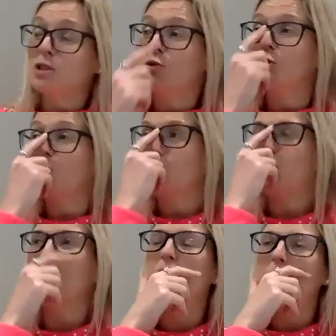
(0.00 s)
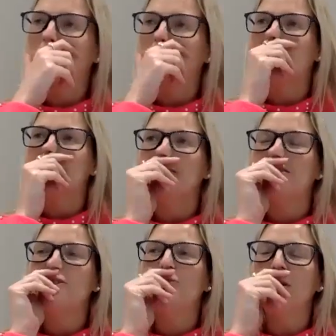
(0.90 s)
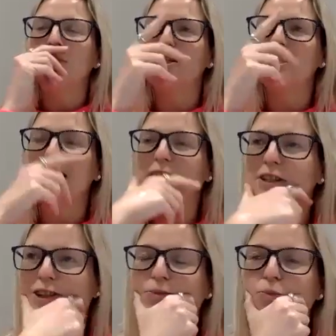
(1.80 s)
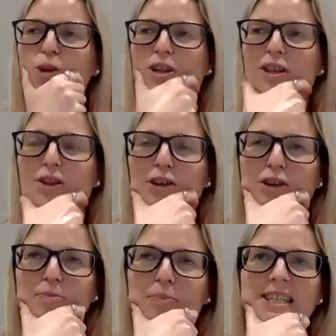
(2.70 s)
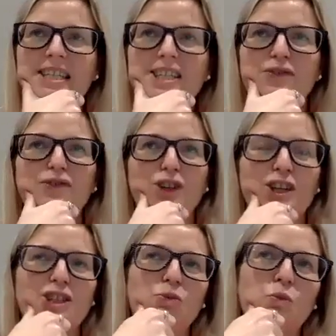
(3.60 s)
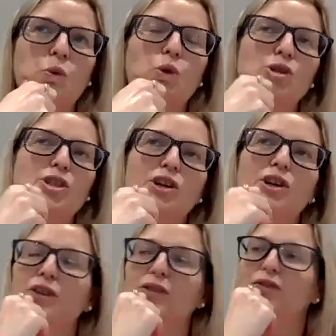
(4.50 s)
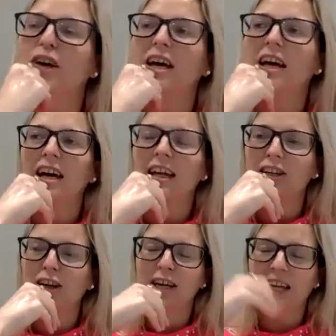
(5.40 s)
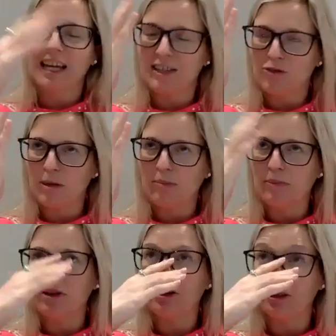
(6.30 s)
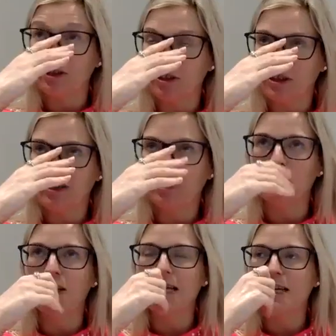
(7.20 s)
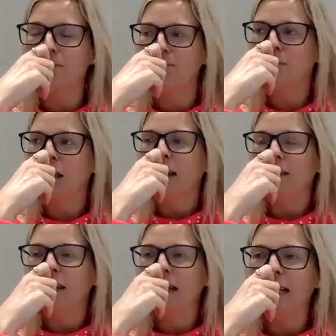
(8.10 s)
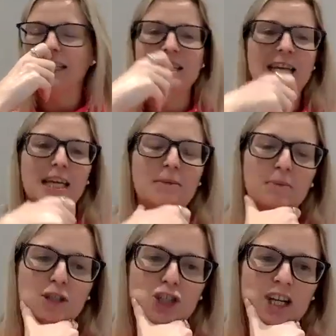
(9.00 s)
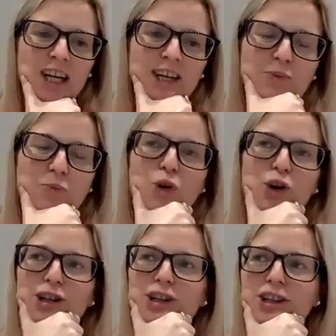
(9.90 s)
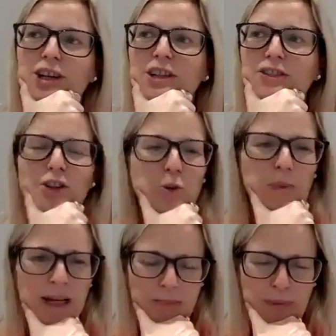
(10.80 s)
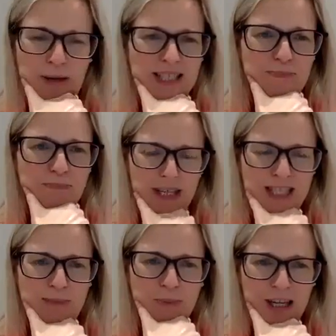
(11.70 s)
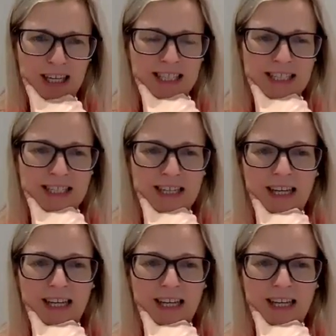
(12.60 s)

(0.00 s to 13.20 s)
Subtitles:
so true. And I'm just thinking one of the other pieces of footage was of, and now I can't remember her name, the lady's name, but she had won the Nobel Peace Prize